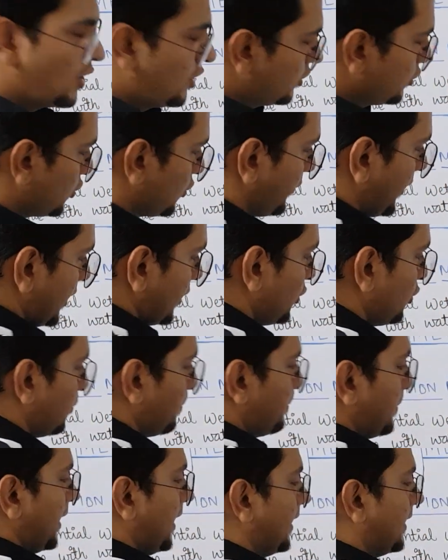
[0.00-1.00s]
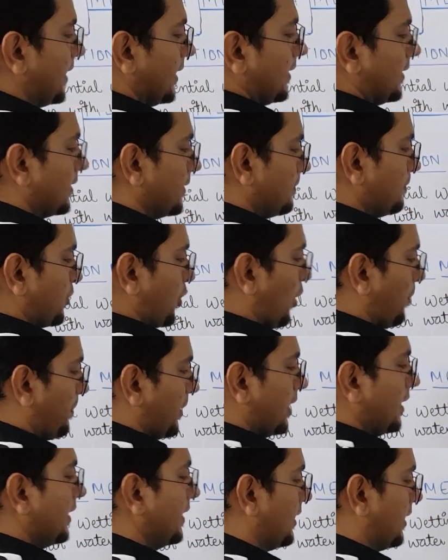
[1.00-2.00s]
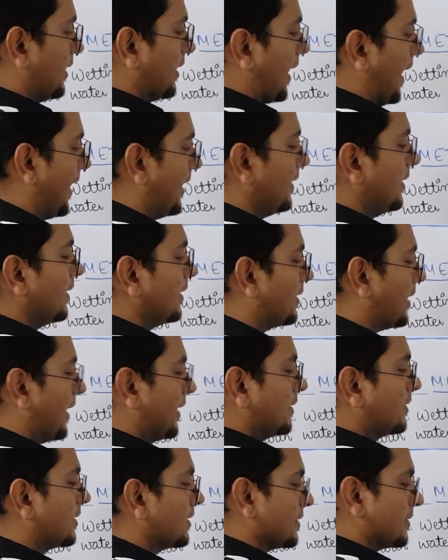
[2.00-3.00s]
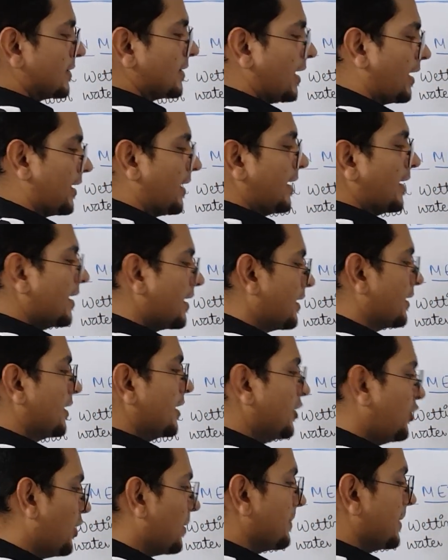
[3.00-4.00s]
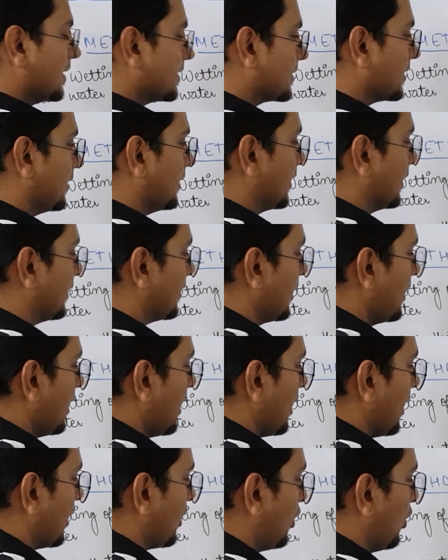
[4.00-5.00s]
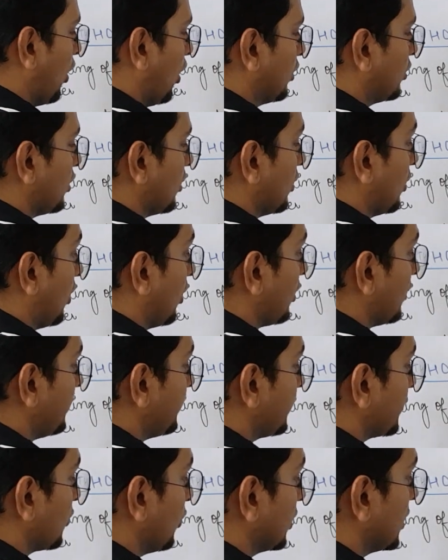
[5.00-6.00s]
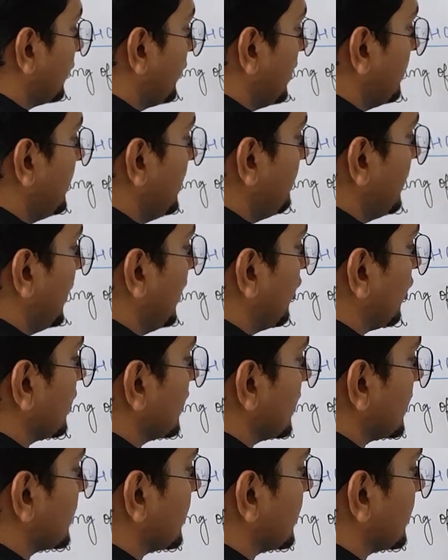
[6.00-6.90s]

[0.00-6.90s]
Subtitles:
So when you beat it properly, grind it like this, again and again you are mixing it, a lot of froth will be made on the